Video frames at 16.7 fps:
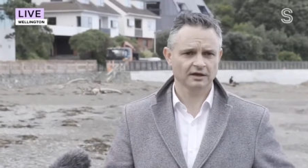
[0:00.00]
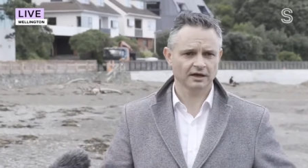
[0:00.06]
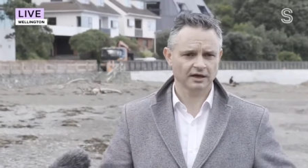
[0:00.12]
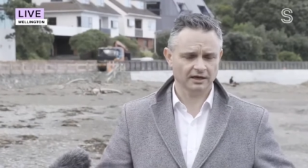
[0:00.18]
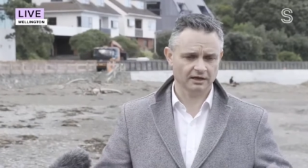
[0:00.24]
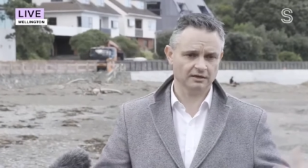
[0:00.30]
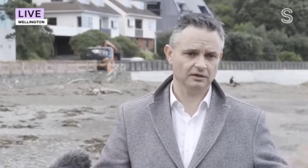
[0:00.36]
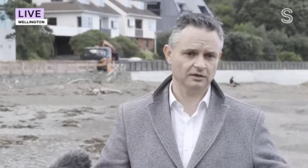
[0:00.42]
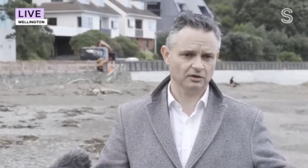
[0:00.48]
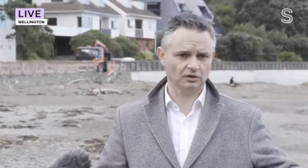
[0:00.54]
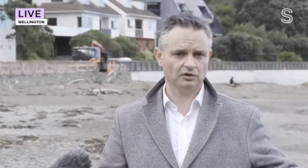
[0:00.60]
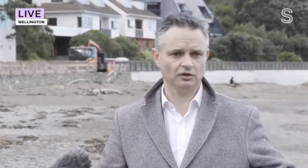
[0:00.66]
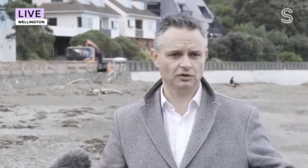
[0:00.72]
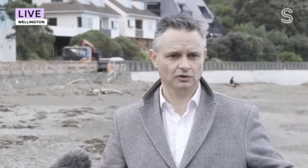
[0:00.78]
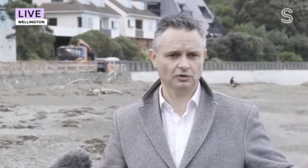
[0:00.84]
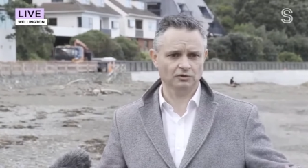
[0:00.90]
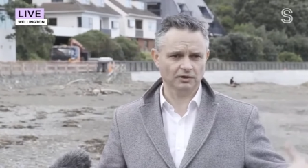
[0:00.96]
uh,
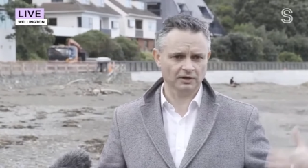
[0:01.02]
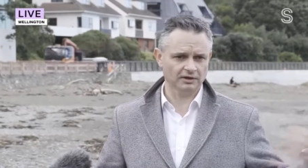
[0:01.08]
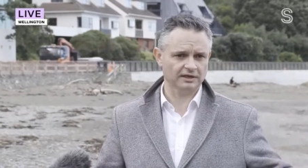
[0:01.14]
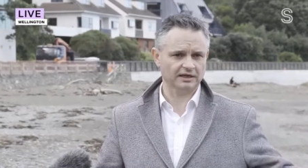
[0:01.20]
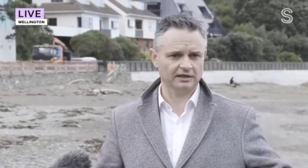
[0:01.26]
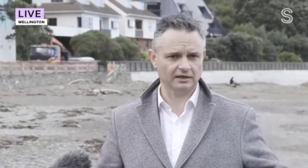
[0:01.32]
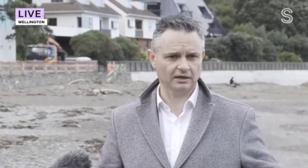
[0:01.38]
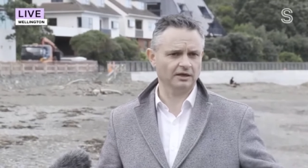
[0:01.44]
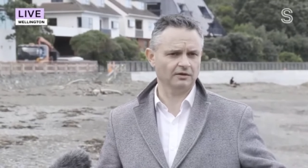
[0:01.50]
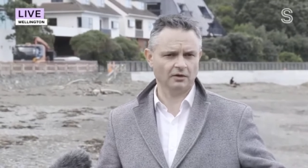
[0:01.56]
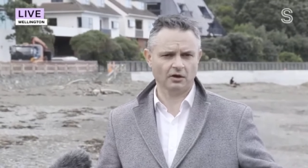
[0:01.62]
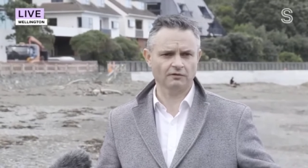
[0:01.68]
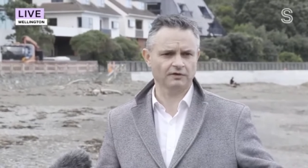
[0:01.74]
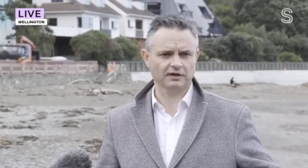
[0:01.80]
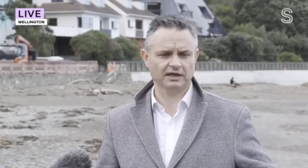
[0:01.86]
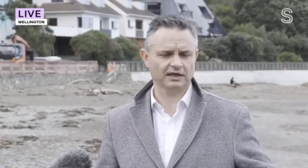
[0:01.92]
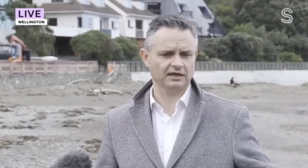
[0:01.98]
you know, it get, uh,
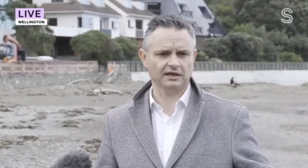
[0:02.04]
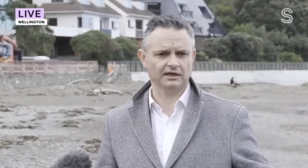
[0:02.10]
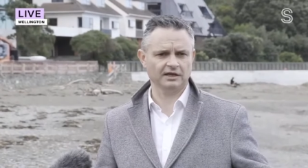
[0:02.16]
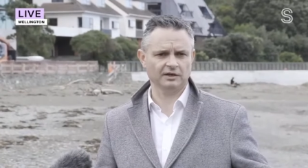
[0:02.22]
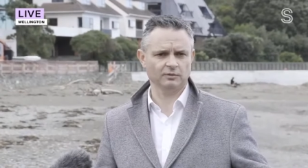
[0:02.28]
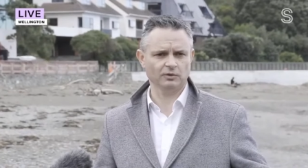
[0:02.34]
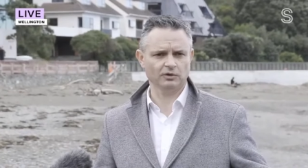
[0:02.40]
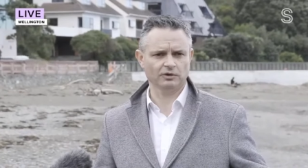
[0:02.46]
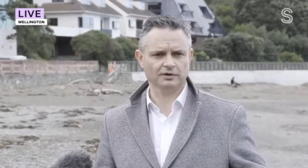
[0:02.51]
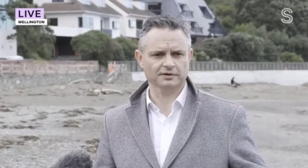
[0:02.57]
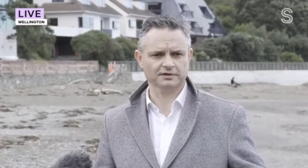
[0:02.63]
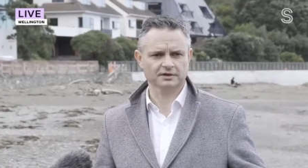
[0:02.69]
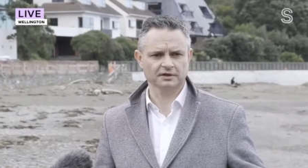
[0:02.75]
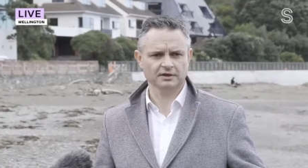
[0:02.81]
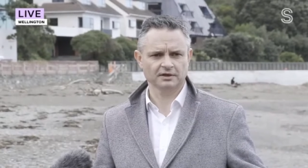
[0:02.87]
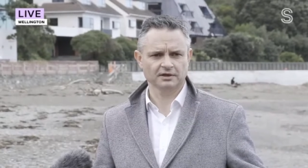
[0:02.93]
of it getting any worse.